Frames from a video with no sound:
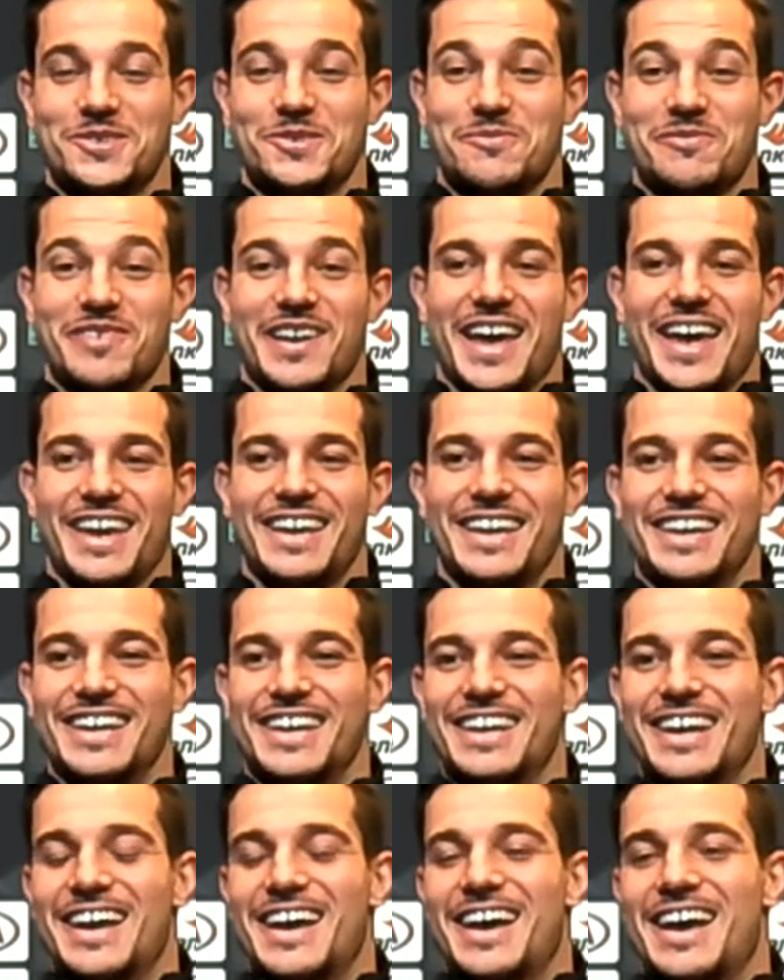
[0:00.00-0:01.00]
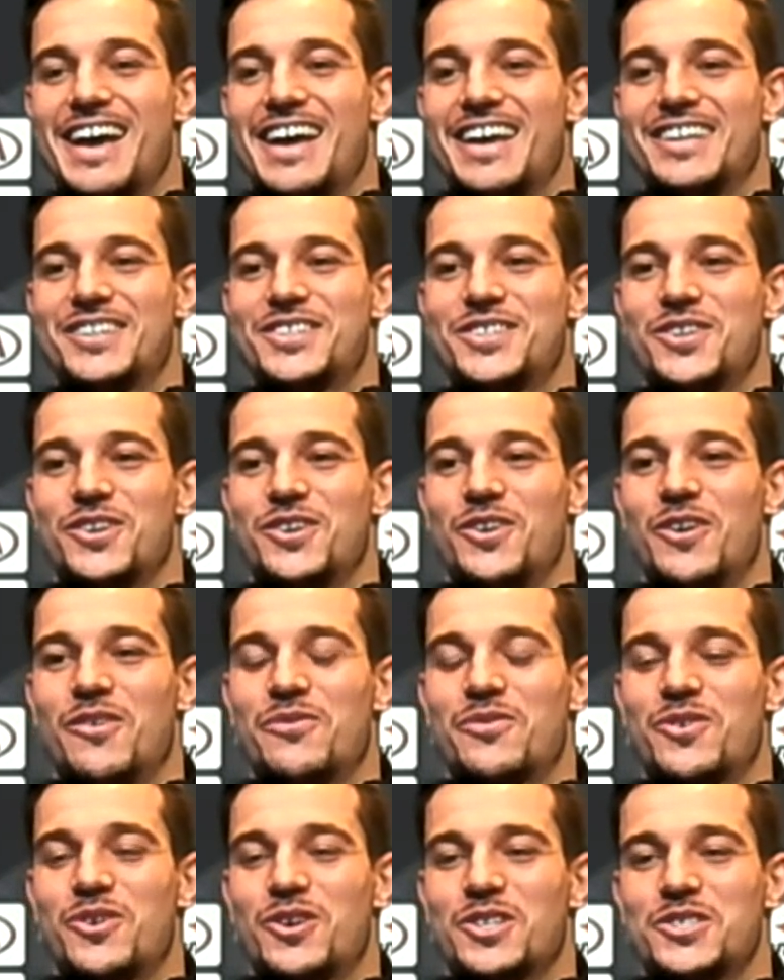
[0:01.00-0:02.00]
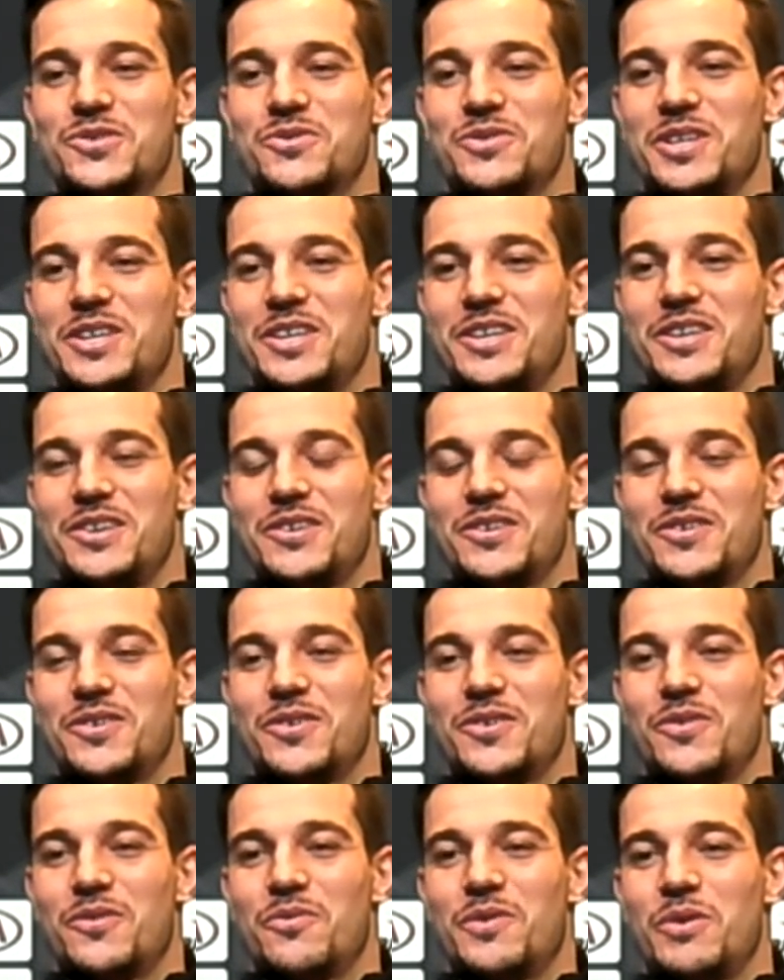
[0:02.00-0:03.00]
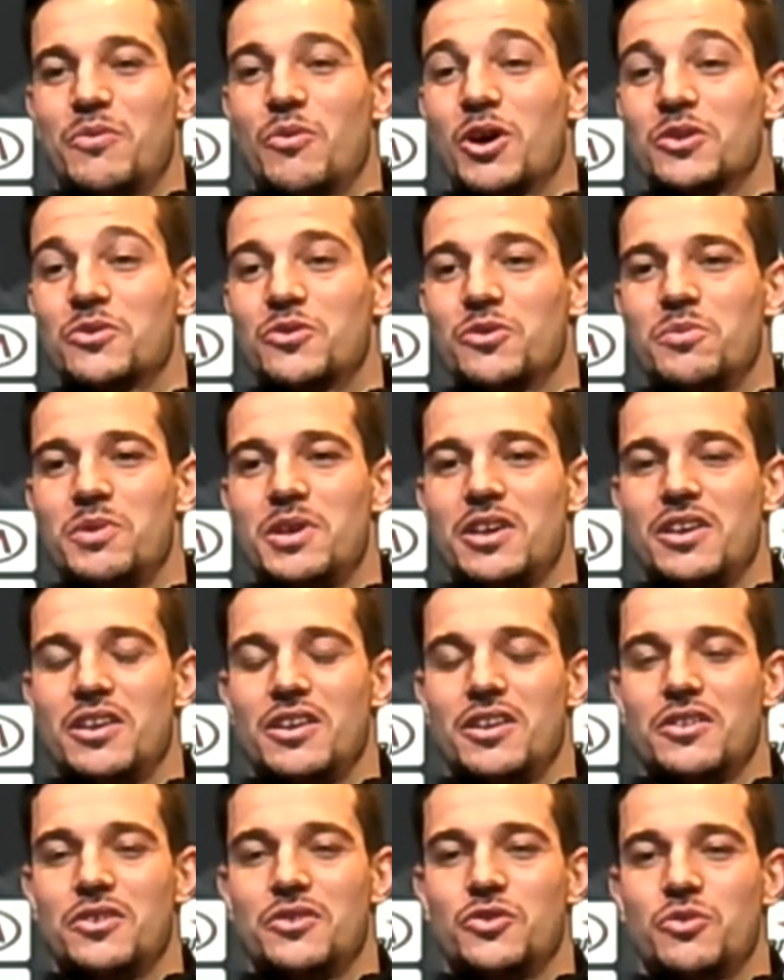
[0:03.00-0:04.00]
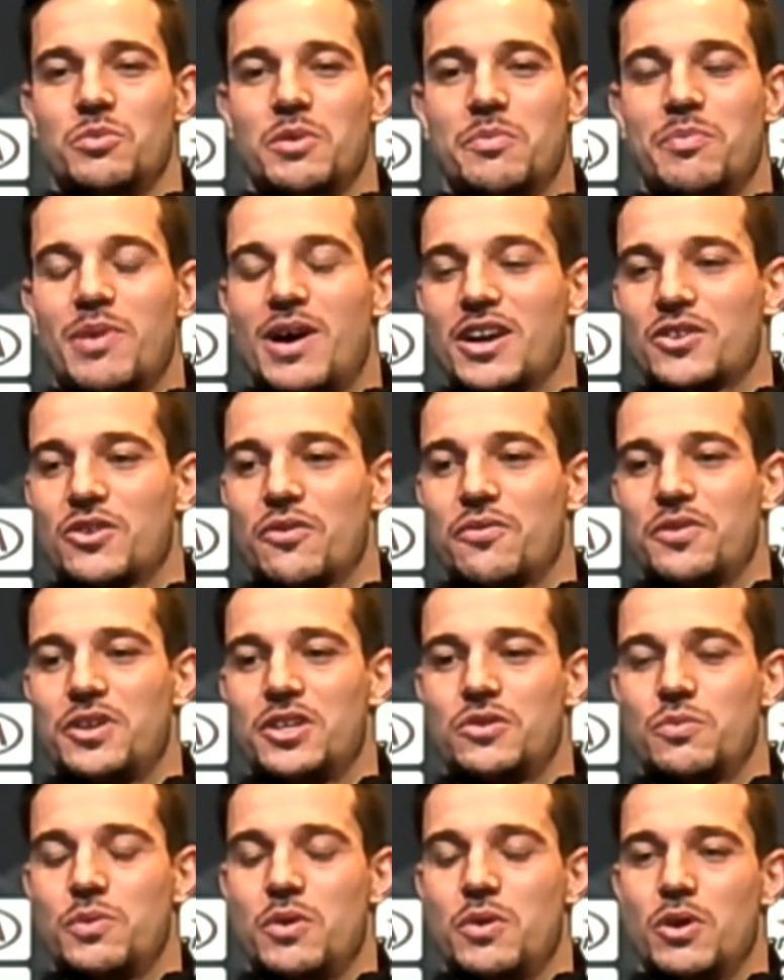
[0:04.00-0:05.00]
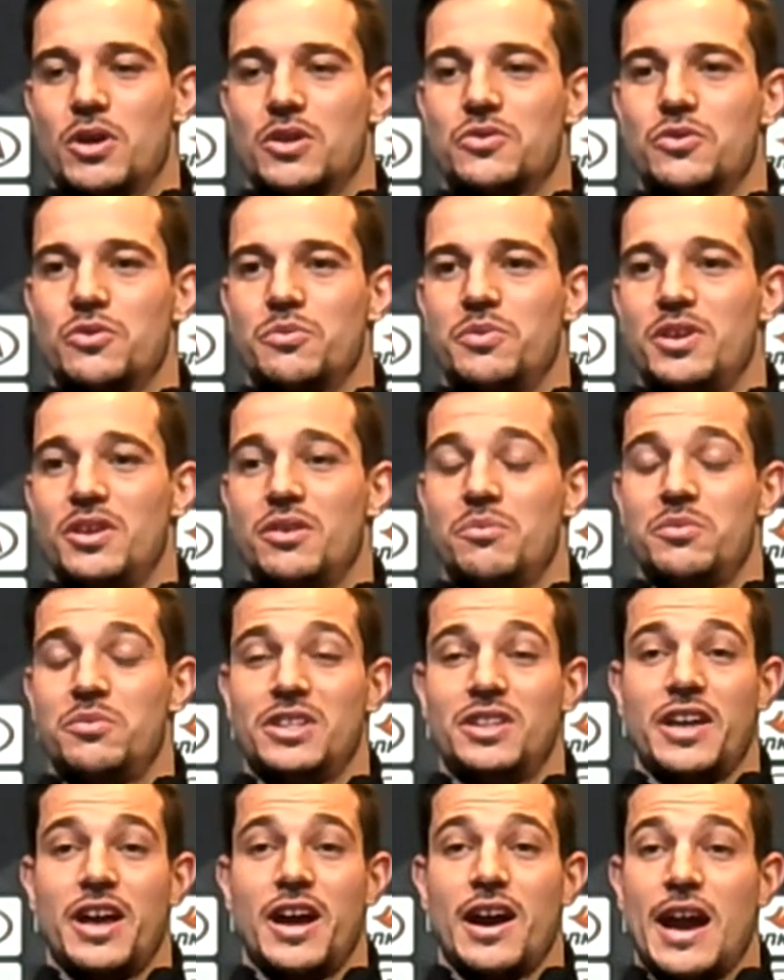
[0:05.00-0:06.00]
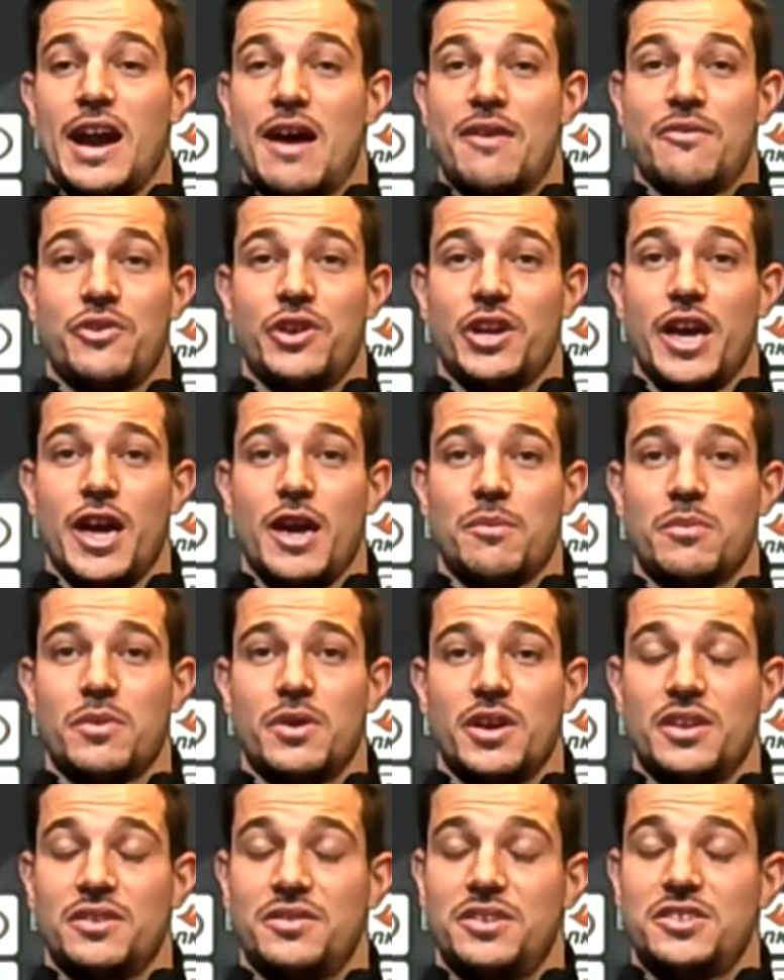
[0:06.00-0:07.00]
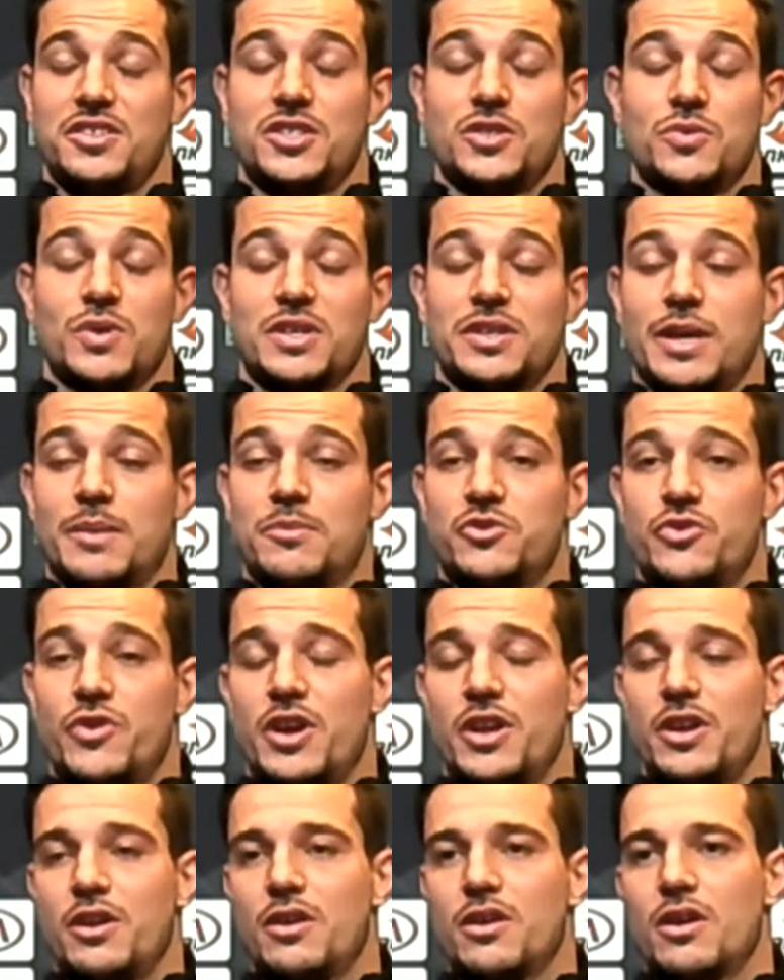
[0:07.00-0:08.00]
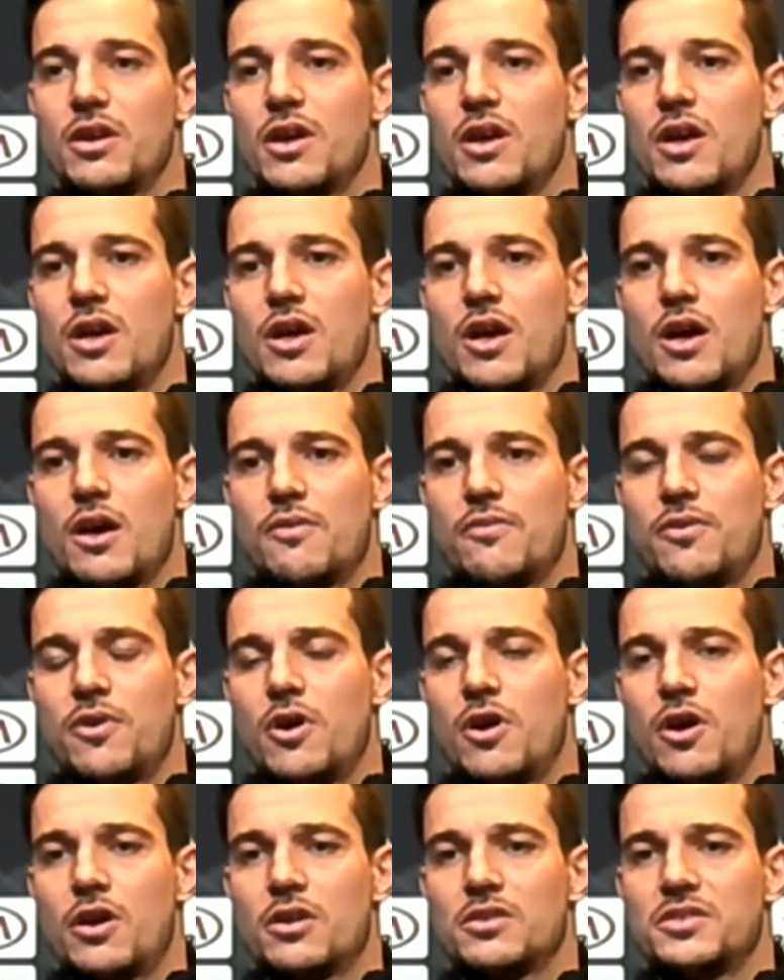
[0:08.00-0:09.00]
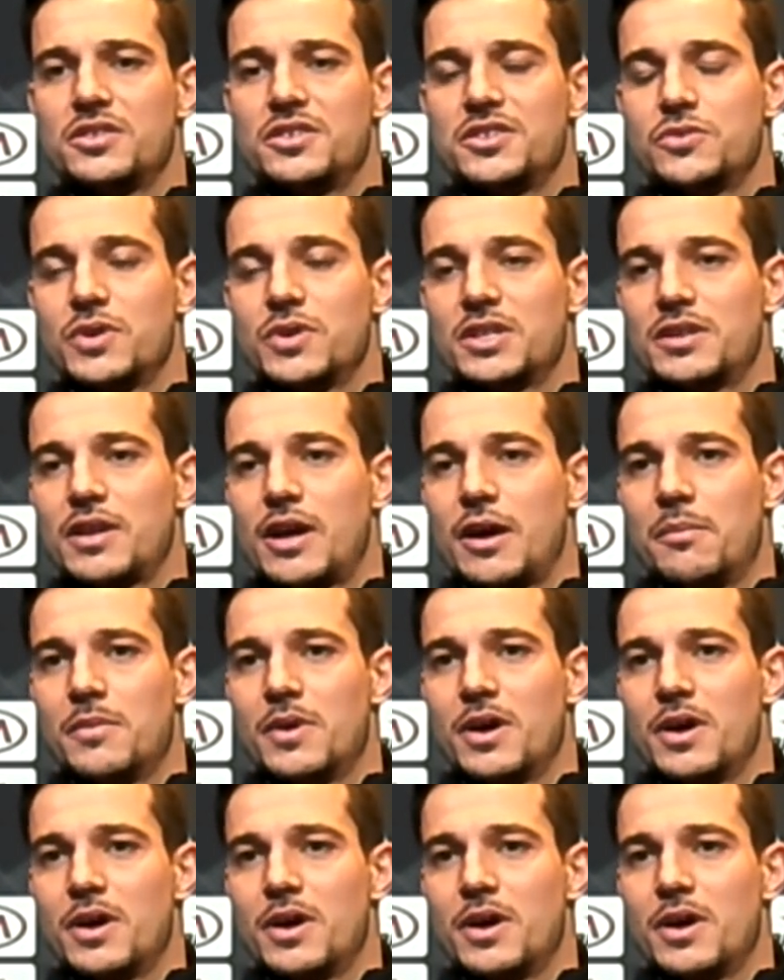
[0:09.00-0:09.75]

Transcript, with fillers: play, so of course we want to be part of it. We want to be there every game, and this is what I'm training for. This is what I'm